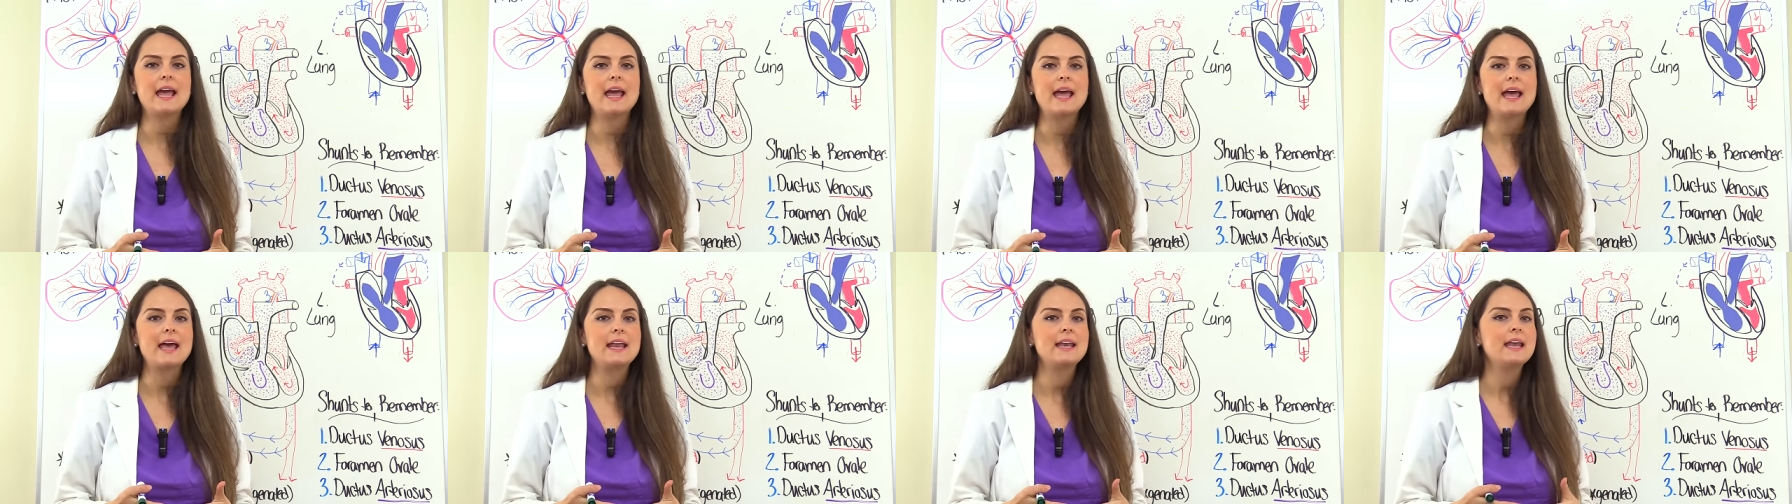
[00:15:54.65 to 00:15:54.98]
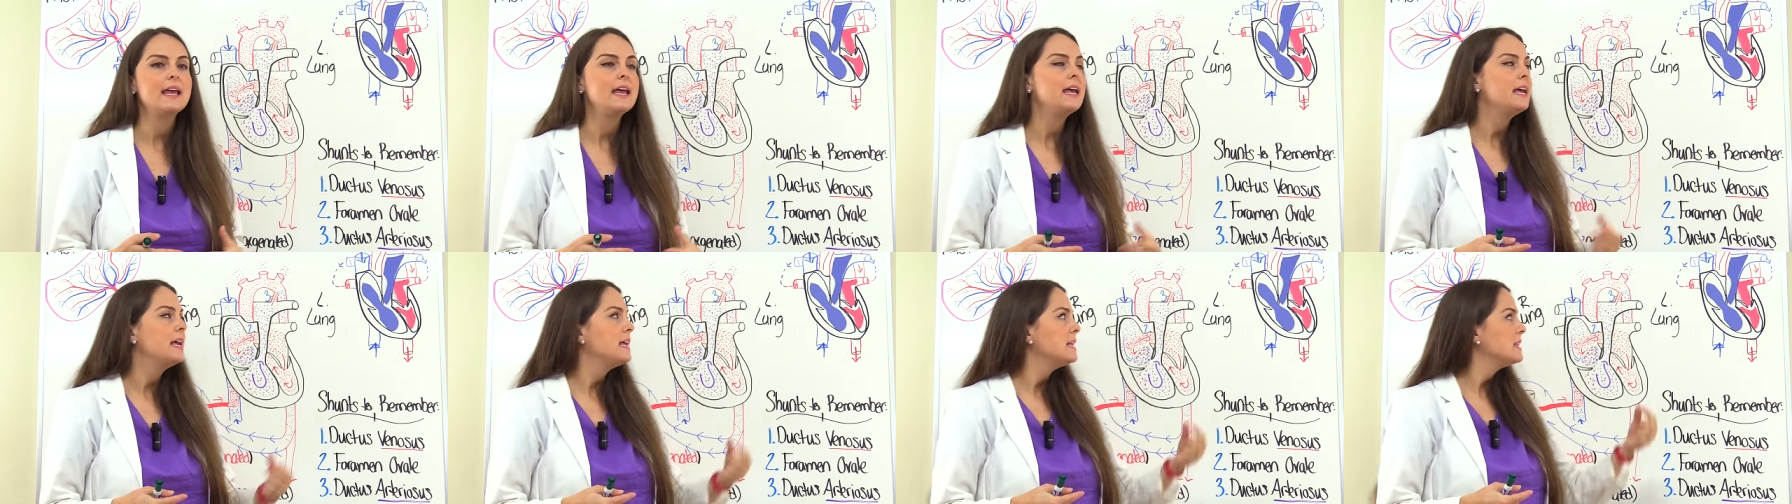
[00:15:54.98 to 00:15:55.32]
and
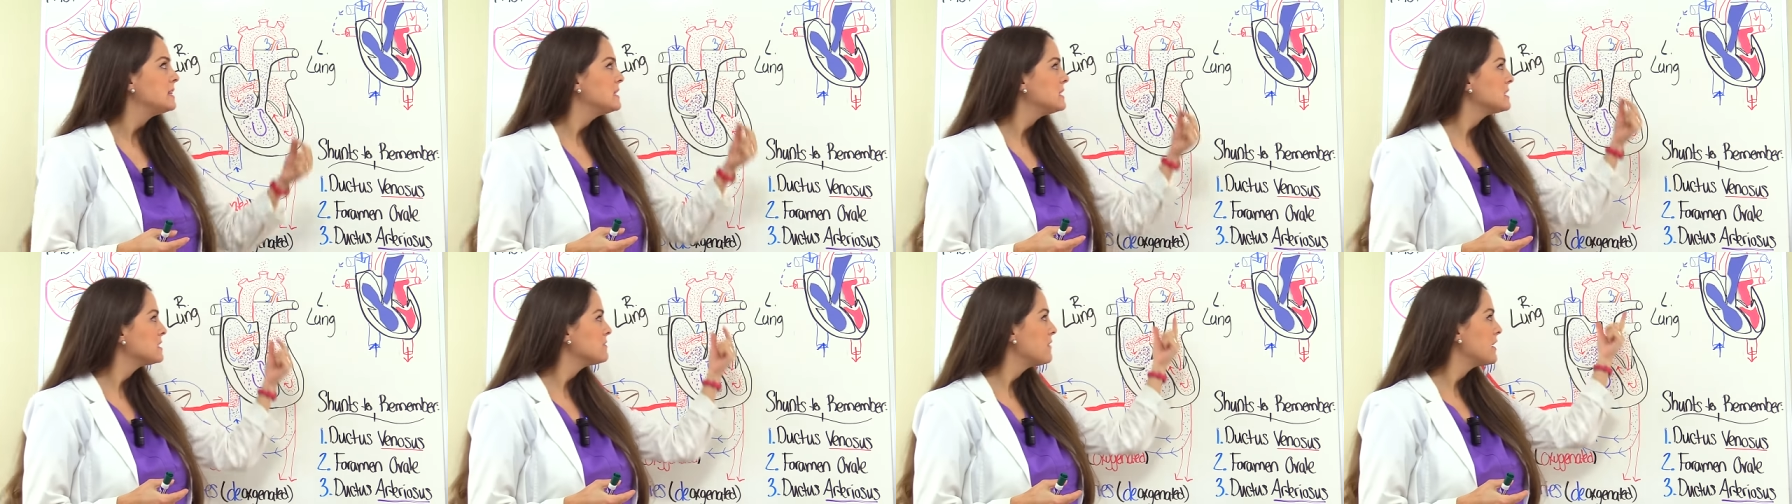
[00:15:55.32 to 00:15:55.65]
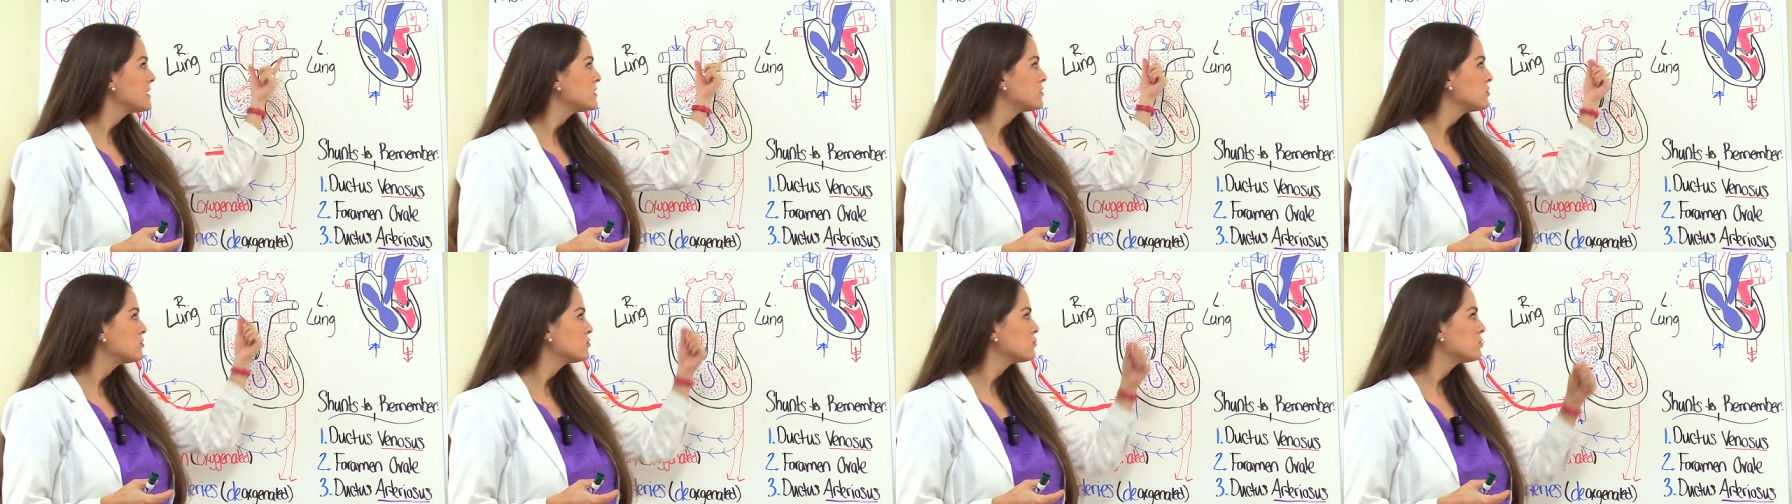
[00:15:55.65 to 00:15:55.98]
this
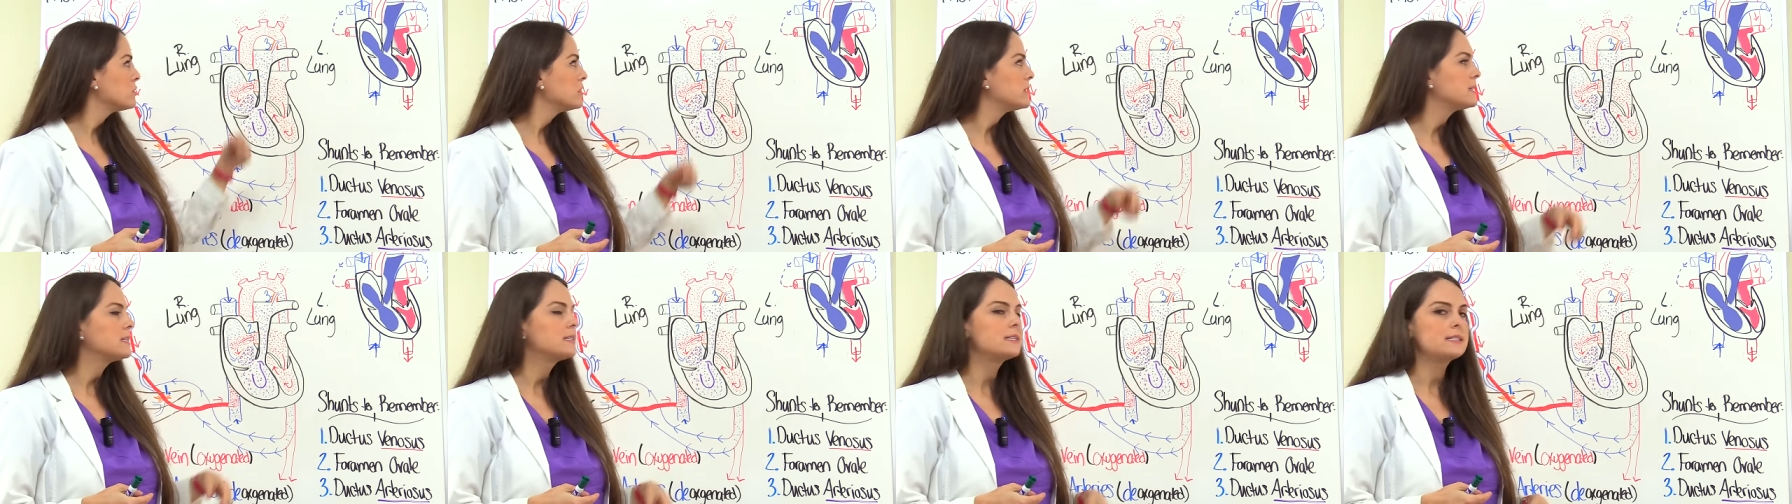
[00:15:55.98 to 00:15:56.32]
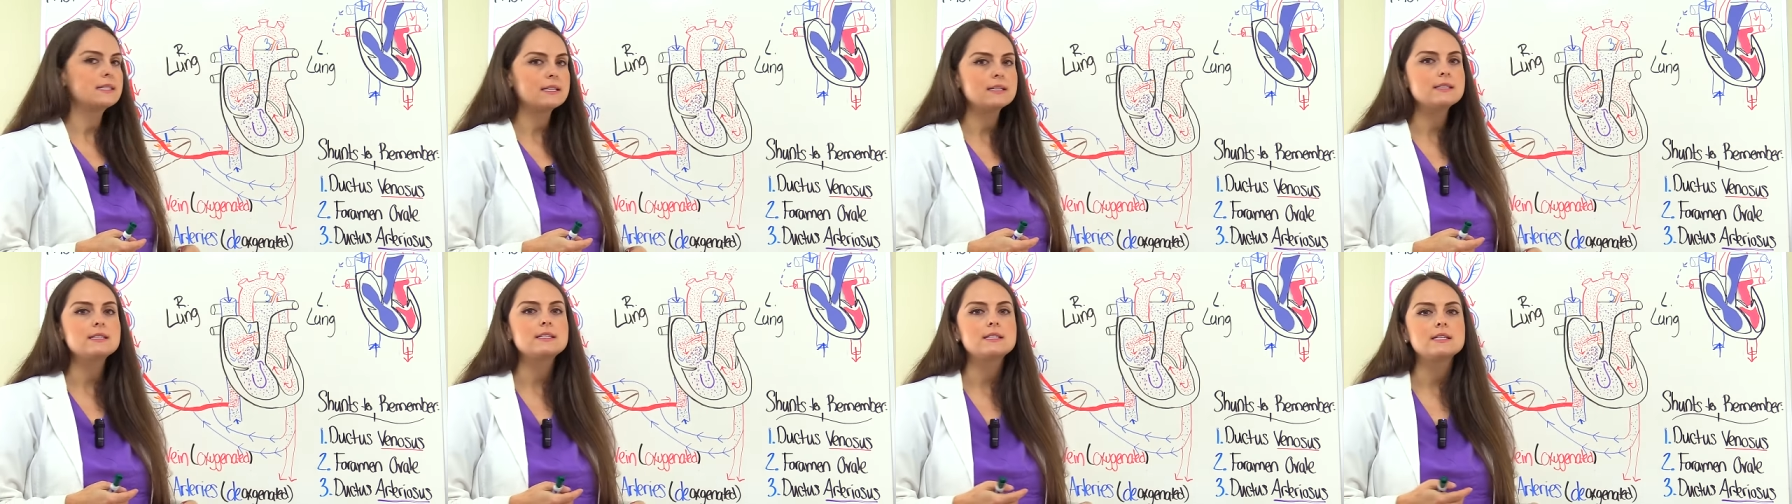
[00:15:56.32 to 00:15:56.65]
vessel is really
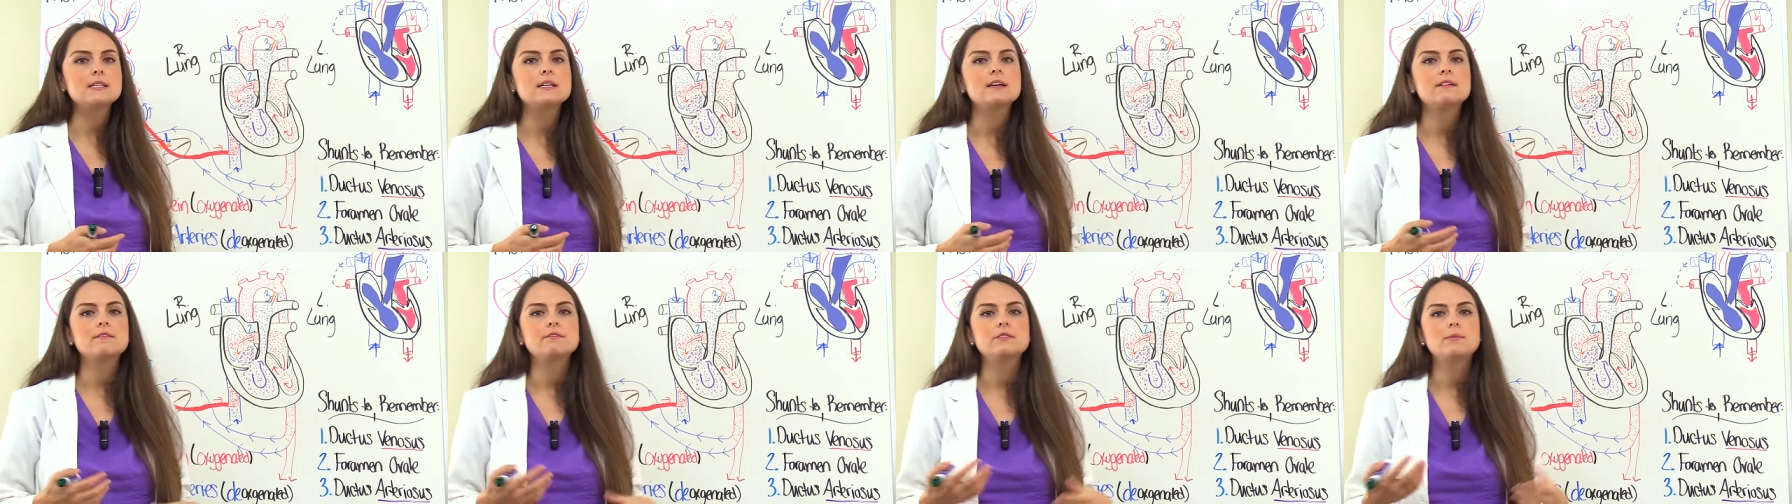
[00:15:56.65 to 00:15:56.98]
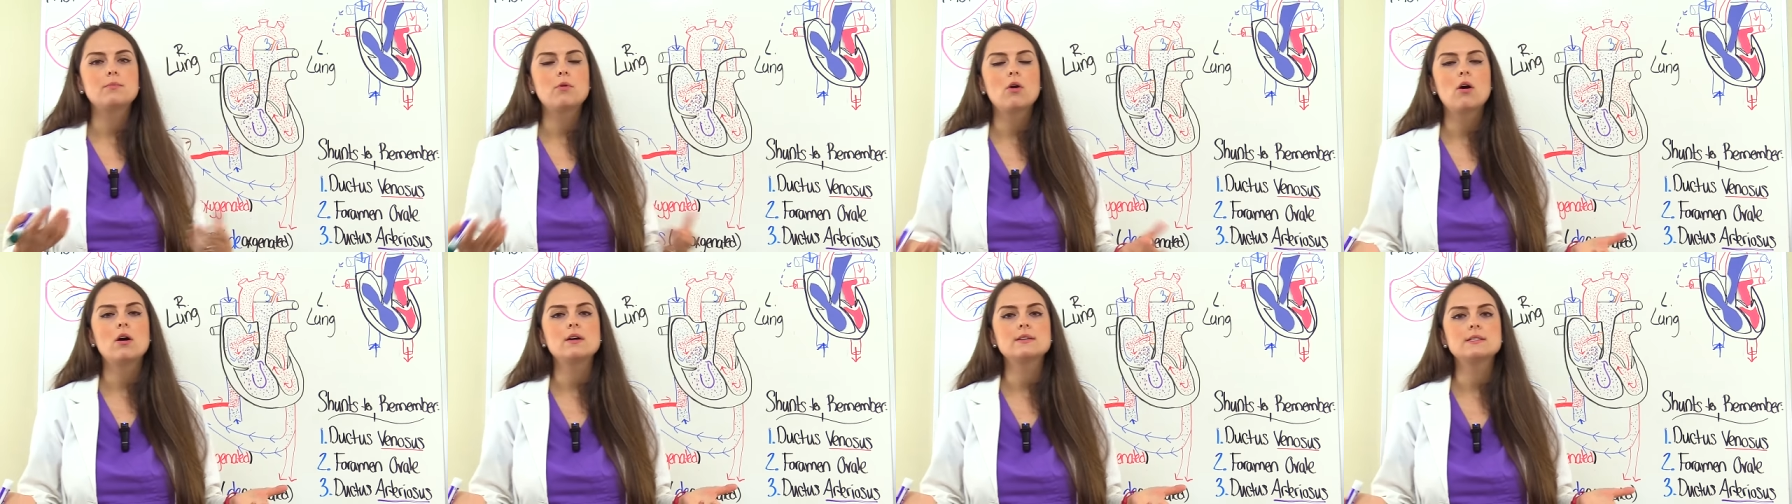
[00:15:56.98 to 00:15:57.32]
sensitive to
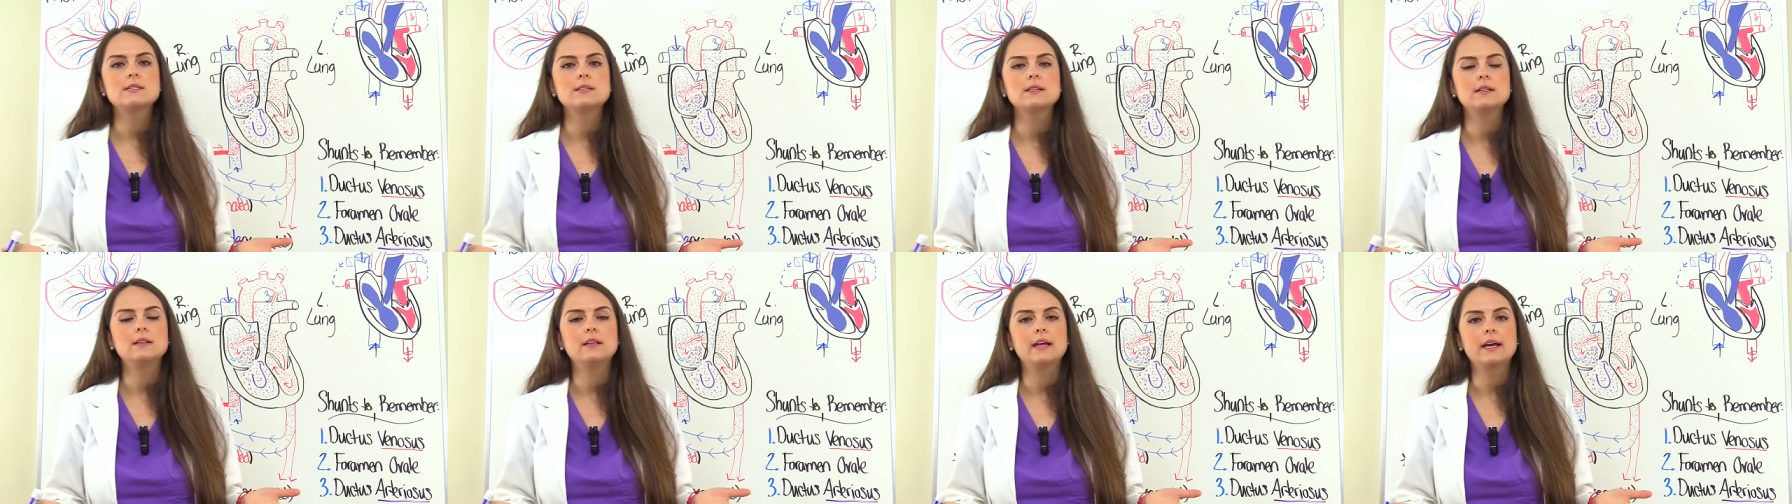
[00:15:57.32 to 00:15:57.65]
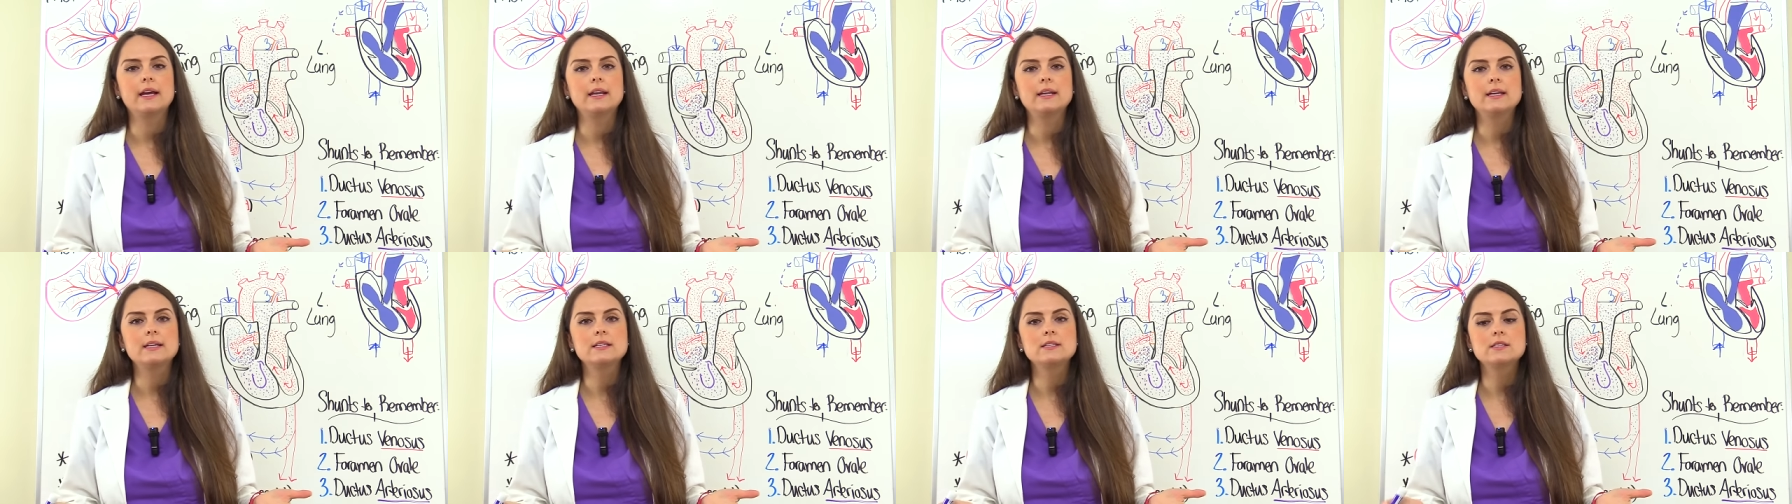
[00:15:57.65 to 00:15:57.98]

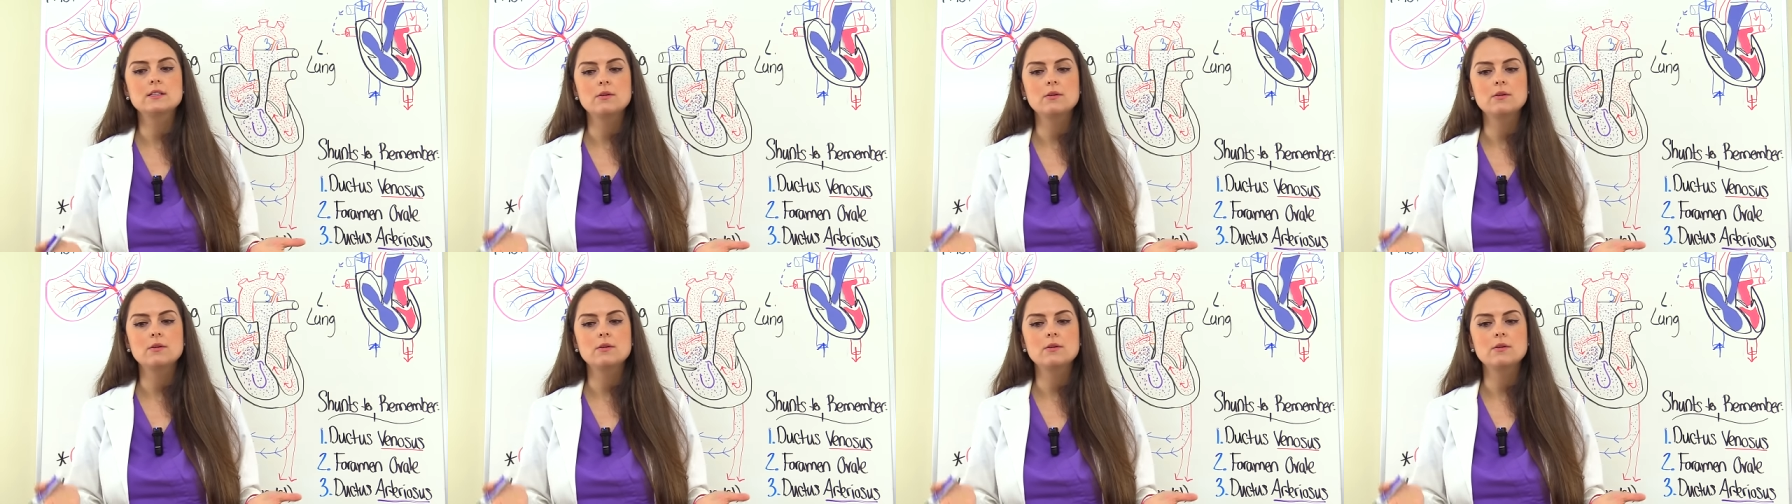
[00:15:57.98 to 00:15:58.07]
prostaglandins.